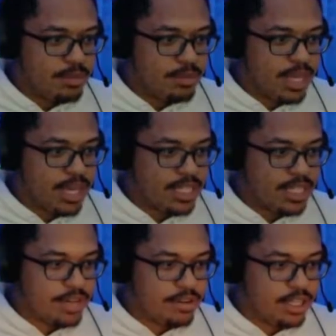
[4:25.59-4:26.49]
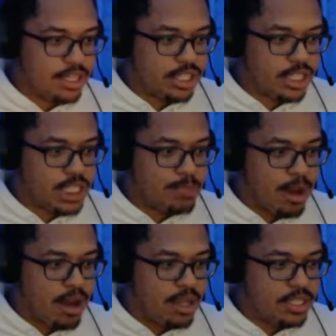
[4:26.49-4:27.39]
because it literally just
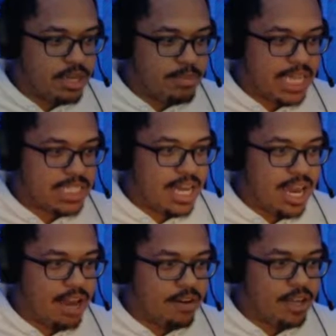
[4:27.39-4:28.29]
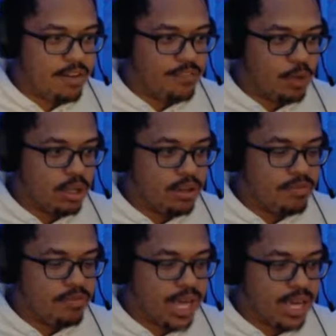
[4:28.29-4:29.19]
spawns and makes an area full
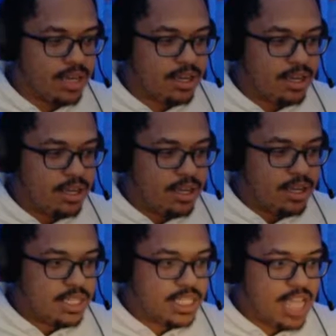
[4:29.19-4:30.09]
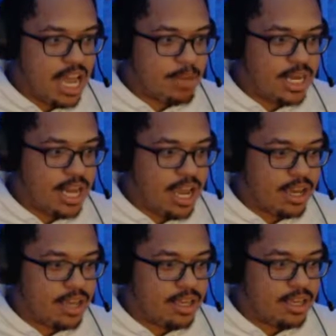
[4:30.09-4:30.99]
of like Salmonid
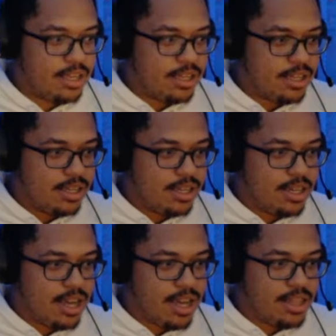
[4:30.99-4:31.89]
ink, and